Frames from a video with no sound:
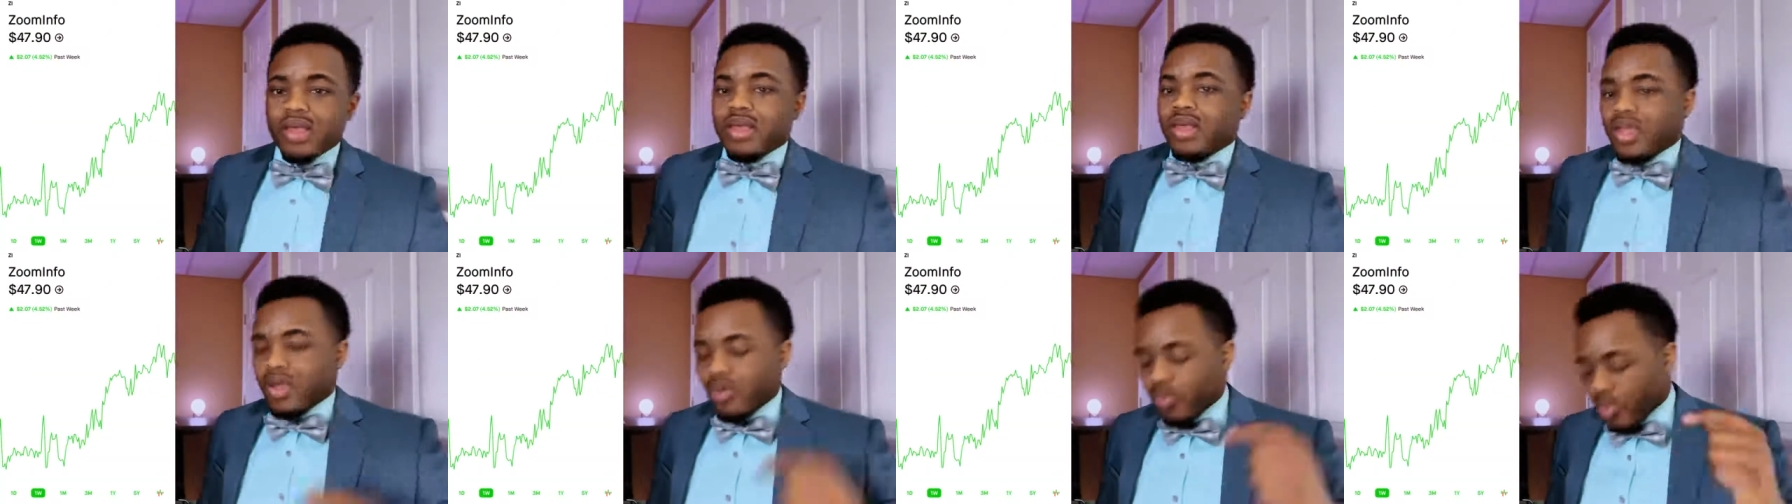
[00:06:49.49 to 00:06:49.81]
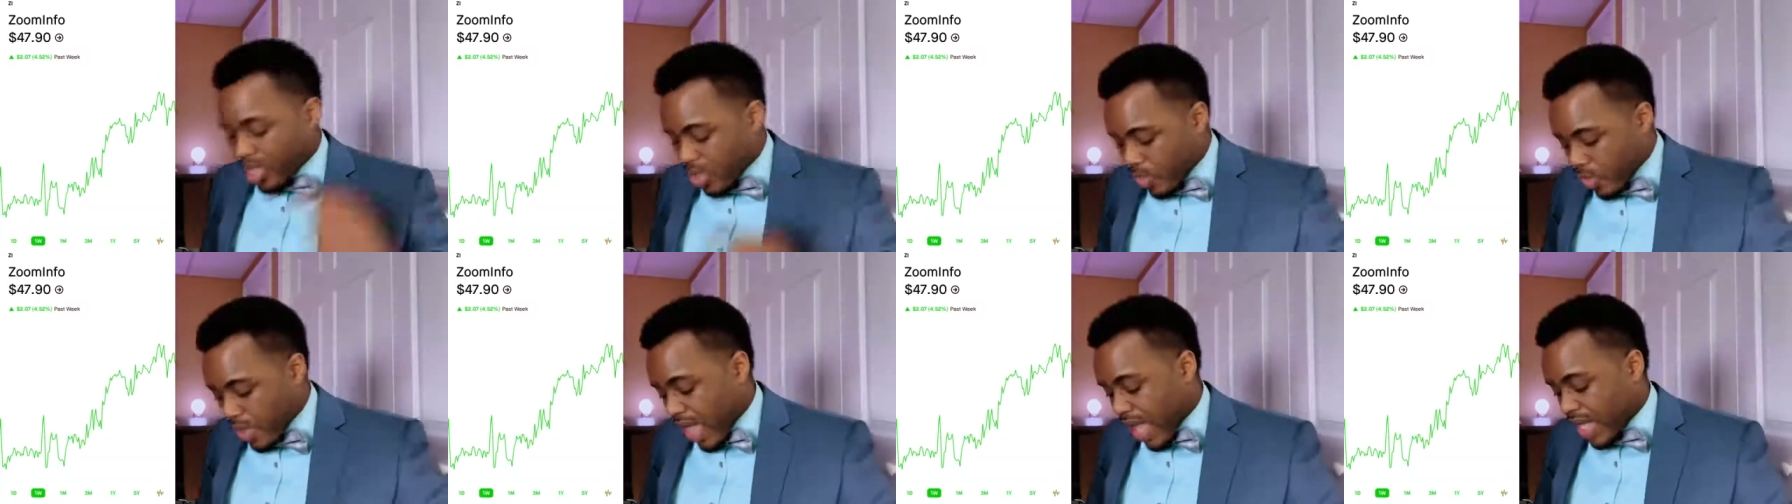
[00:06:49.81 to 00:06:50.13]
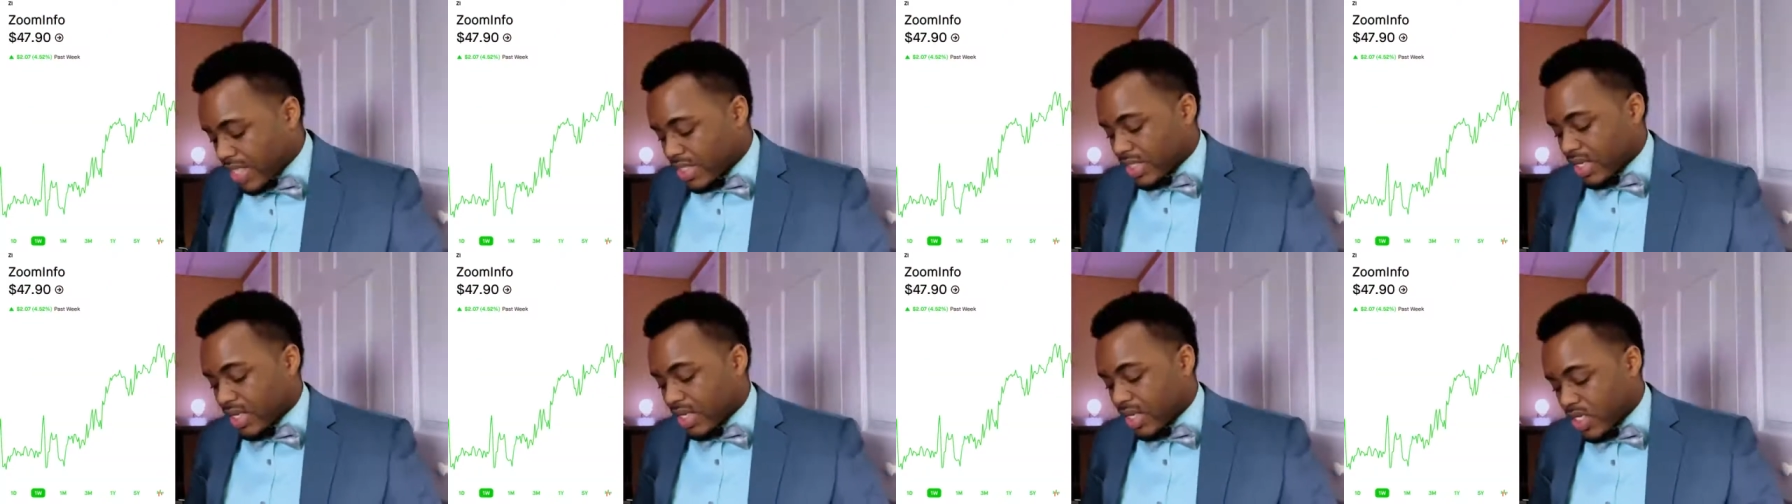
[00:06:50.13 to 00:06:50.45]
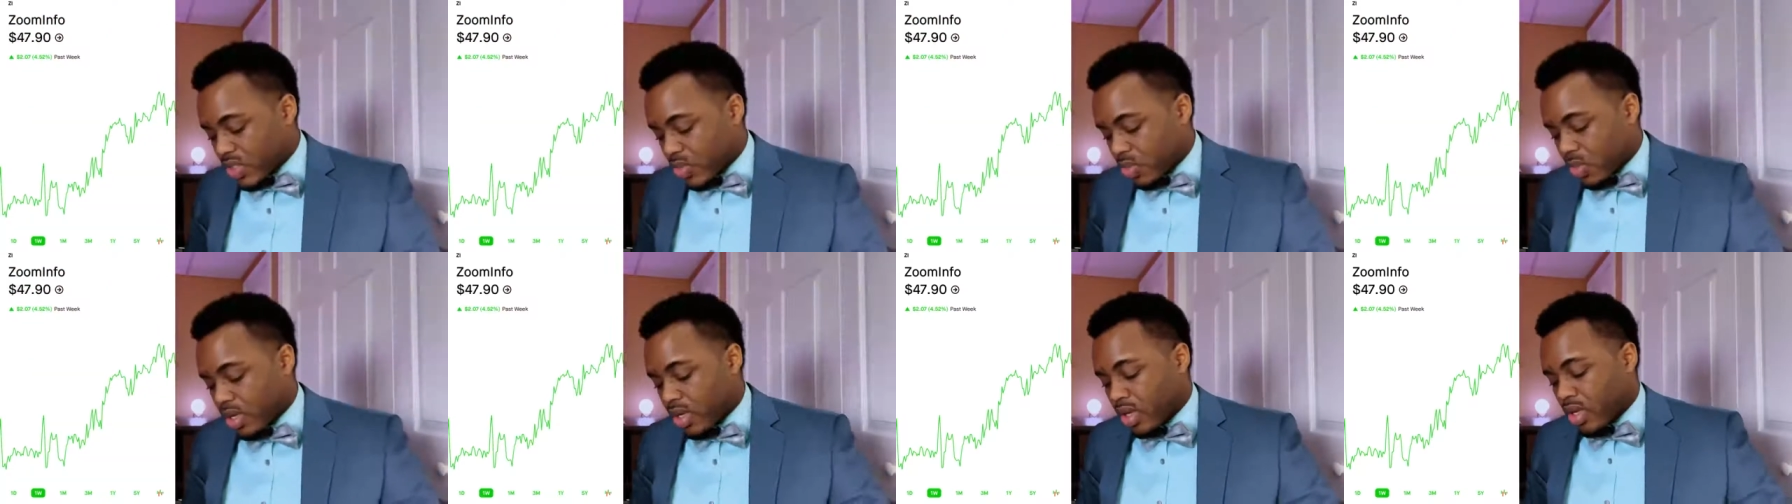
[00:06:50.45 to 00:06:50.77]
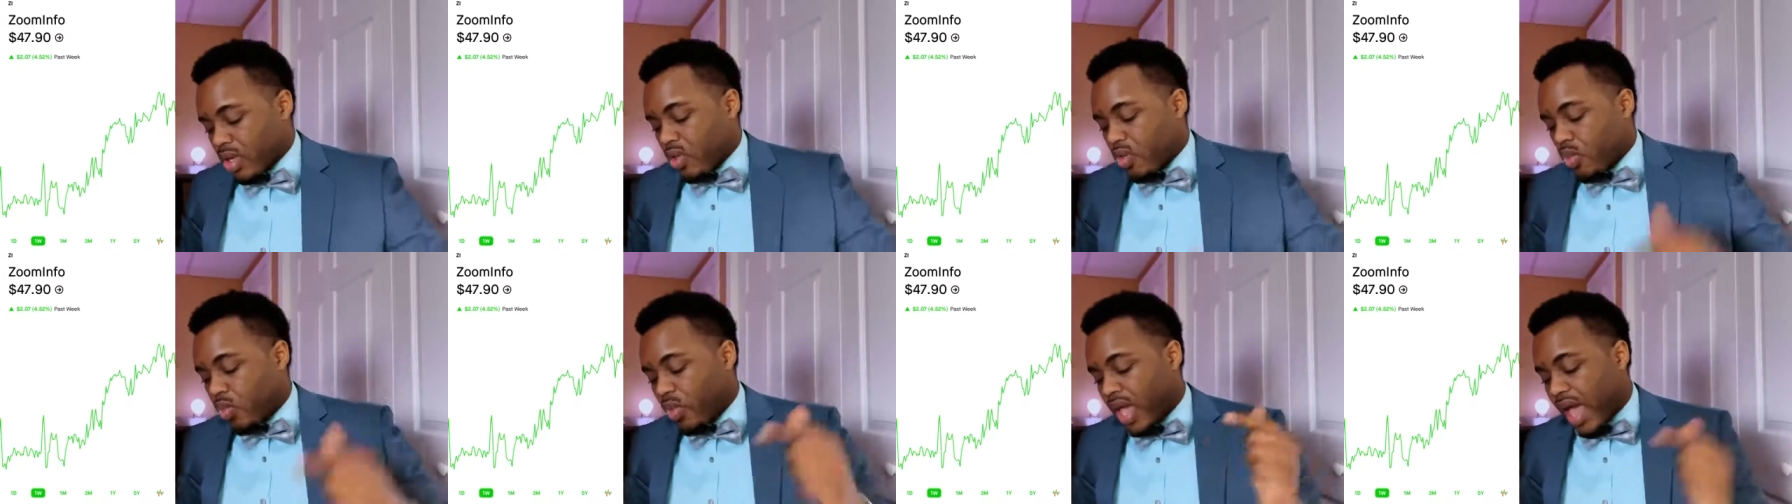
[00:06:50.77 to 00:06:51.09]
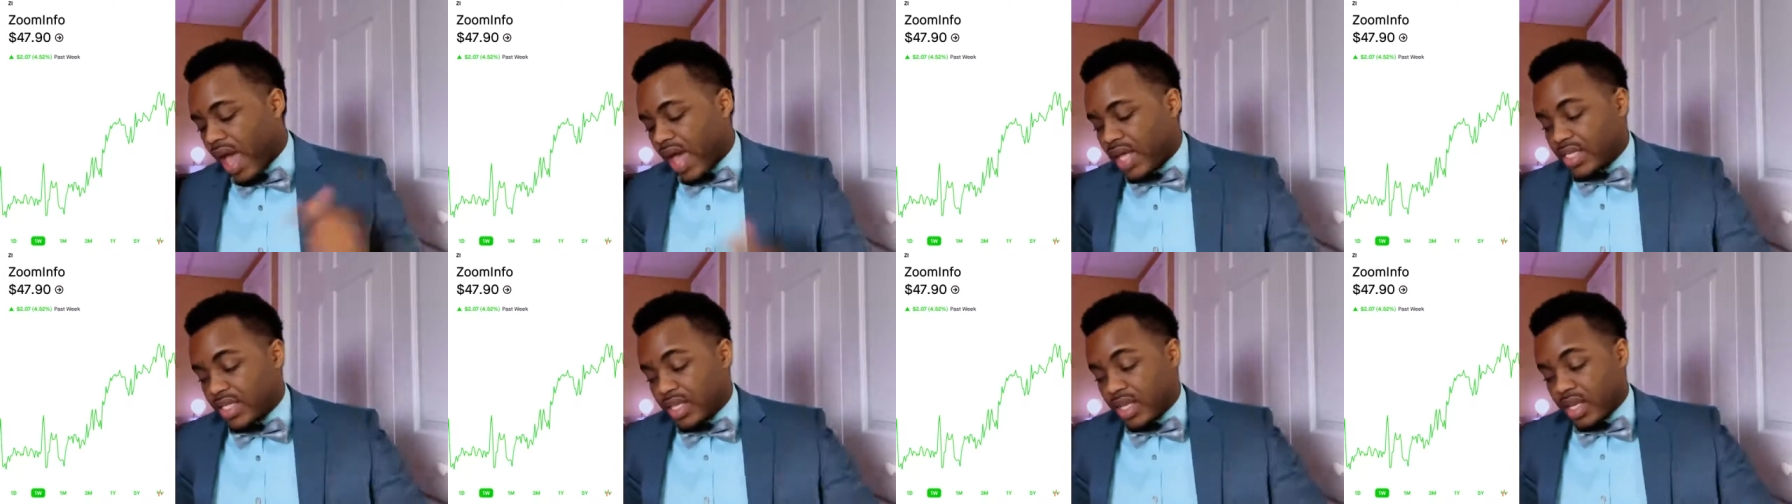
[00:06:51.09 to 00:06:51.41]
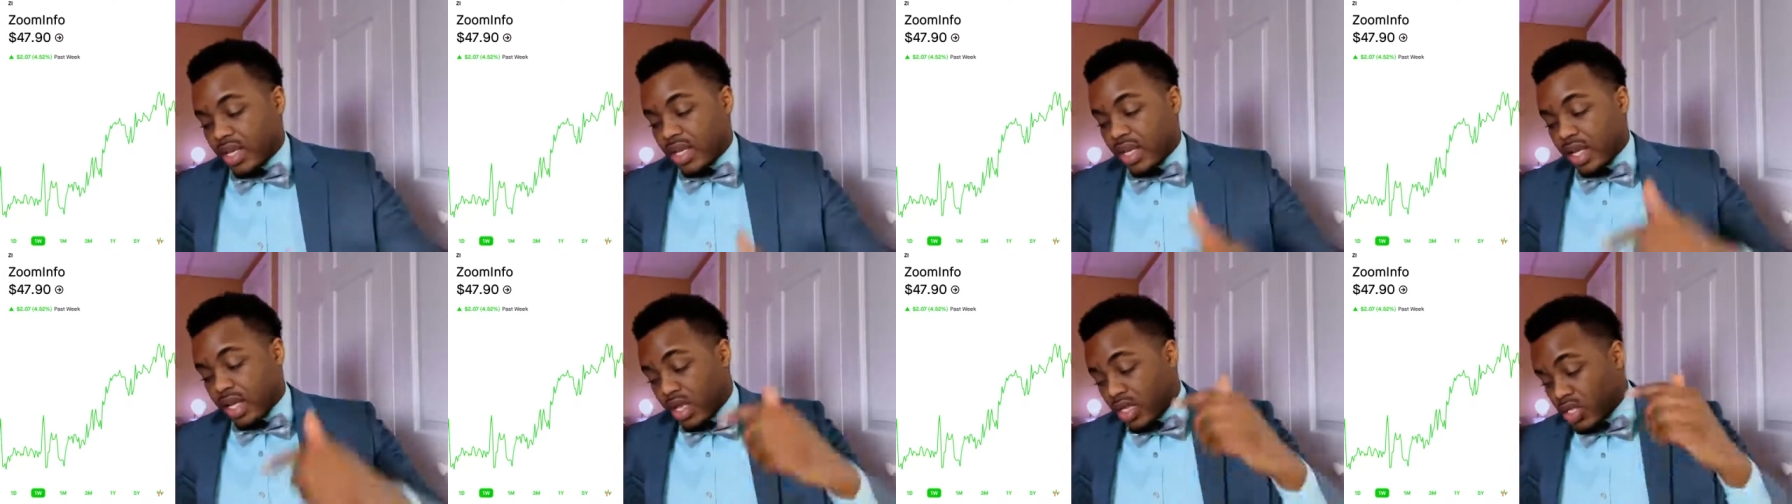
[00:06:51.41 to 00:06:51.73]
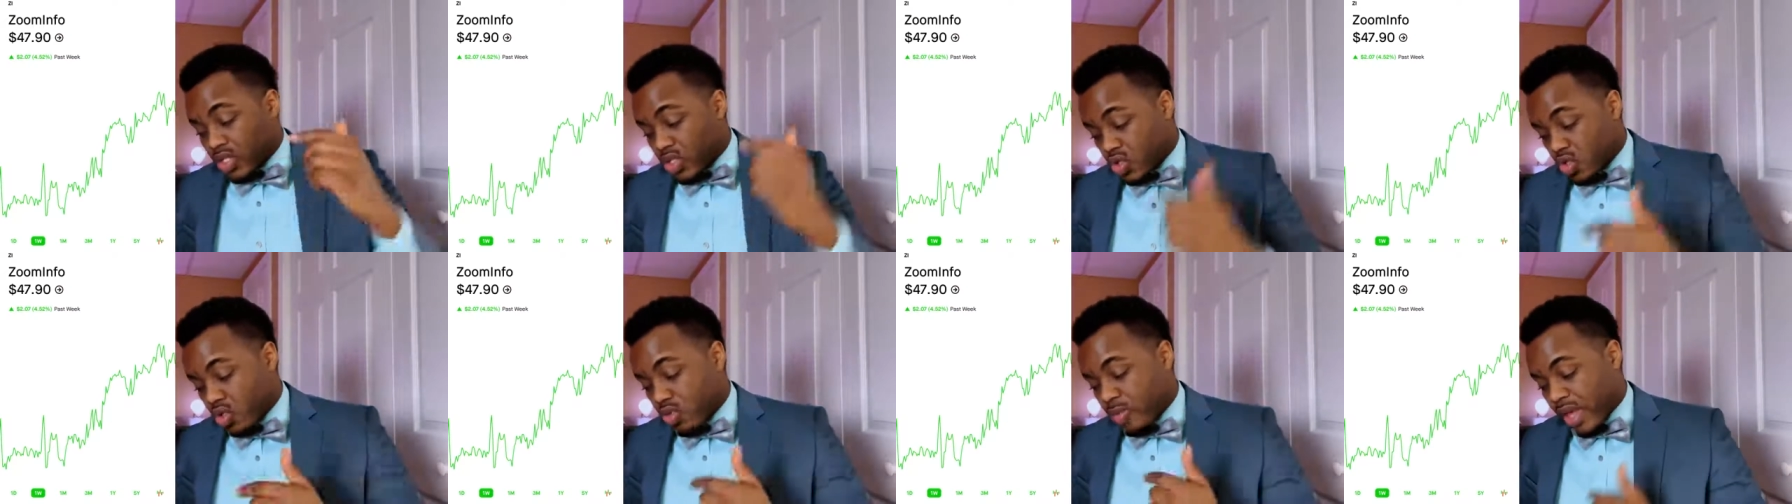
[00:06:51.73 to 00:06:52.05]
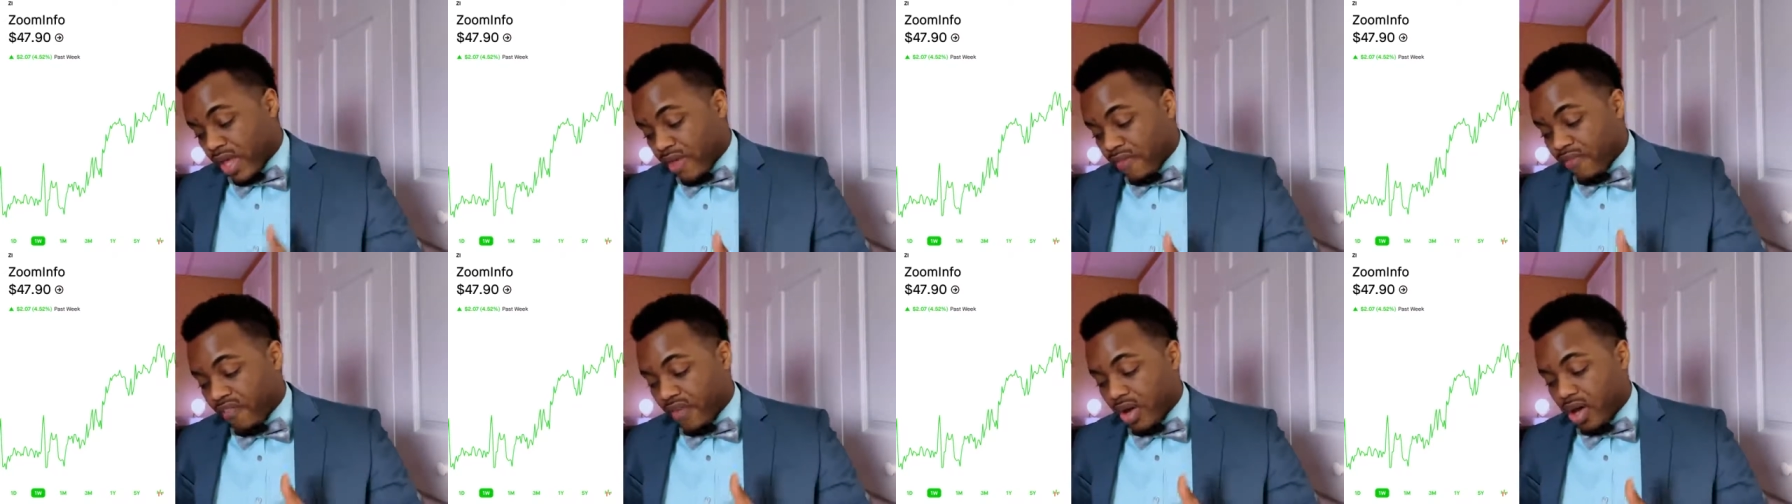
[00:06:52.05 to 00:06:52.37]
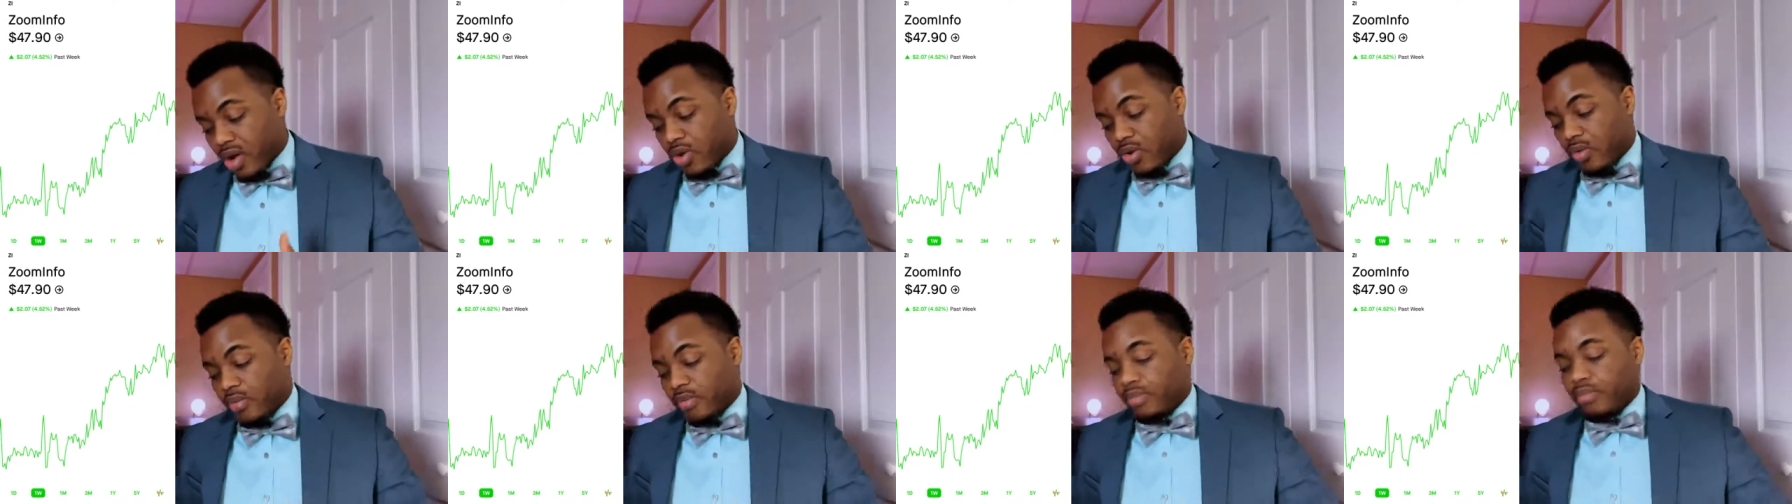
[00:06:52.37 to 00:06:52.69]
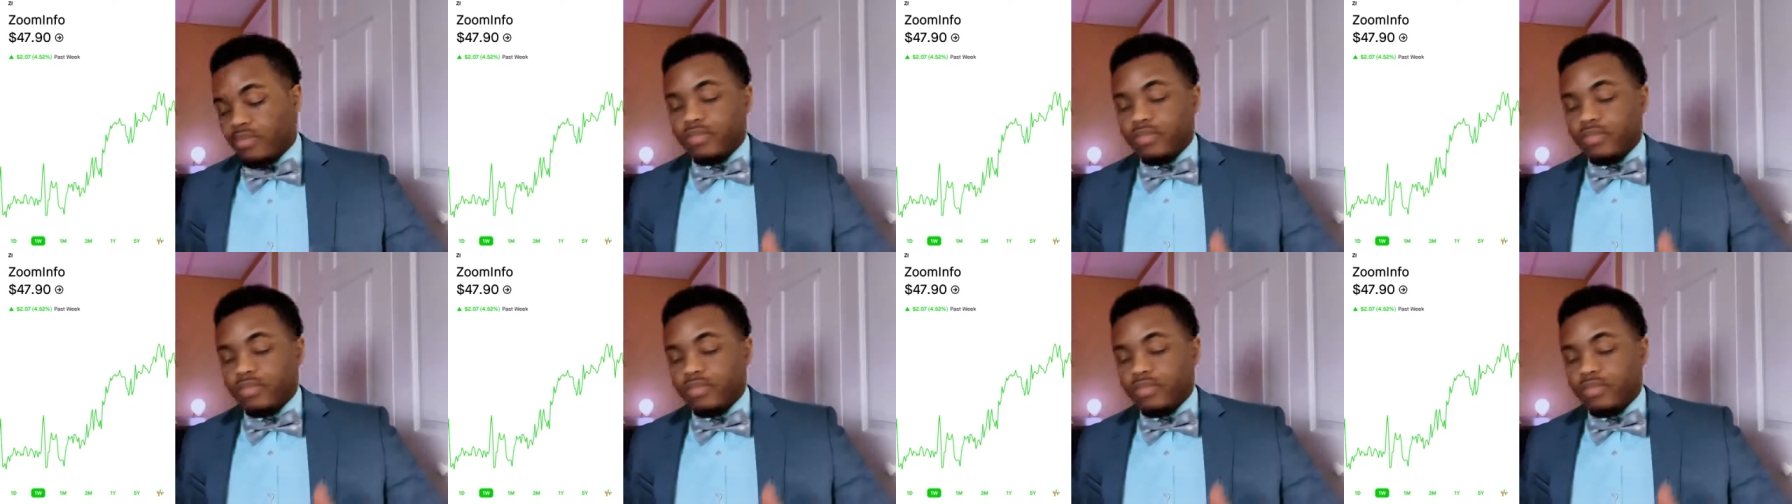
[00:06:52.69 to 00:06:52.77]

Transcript: And when are we exiting this one? We exiting Zoom Info.